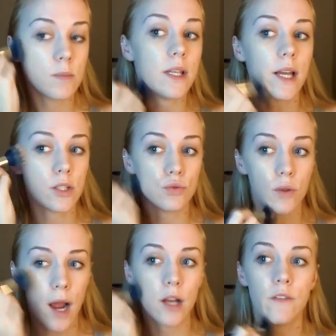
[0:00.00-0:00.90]
be a
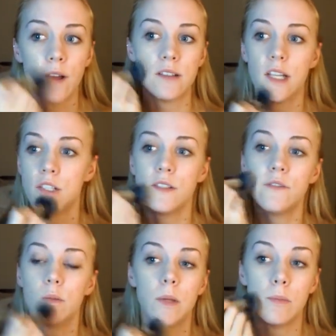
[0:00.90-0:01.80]
drier foundation
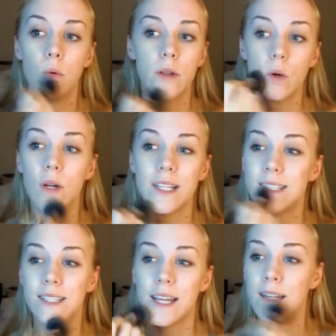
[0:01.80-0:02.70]
for people with oily
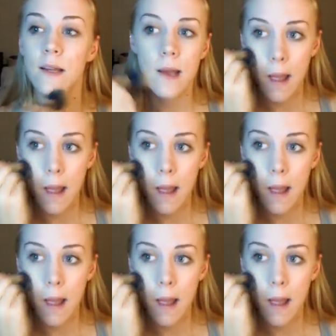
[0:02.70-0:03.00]
skin,